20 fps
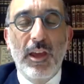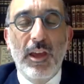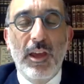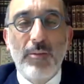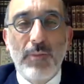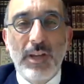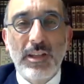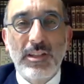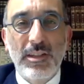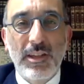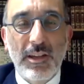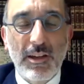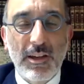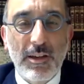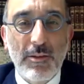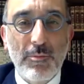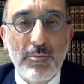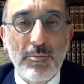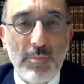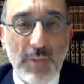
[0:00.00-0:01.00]
my dear
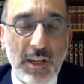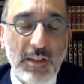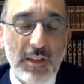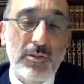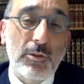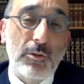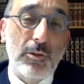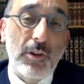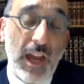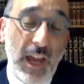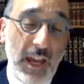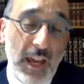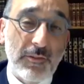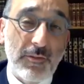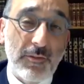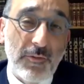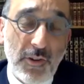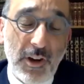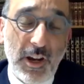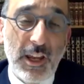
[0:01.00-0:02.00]
mentor and
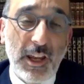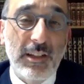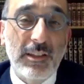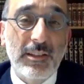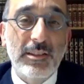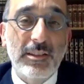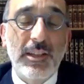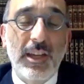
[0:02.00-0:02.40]
friend,